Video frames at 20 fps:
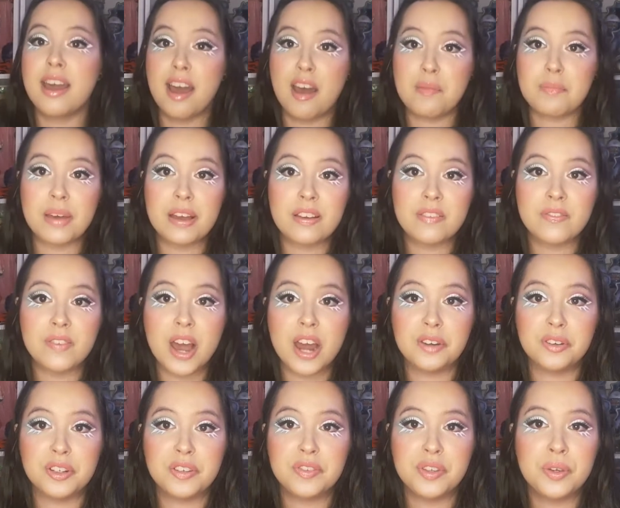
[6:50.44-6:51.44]
and have my
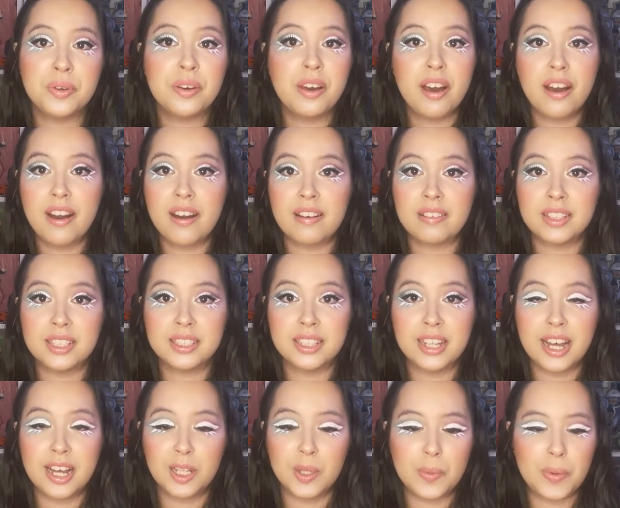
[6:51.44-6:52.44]
final review of
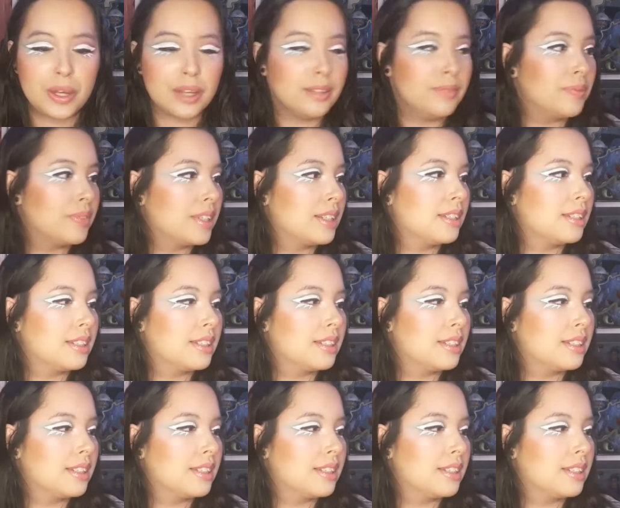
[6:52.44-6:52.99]
this LOL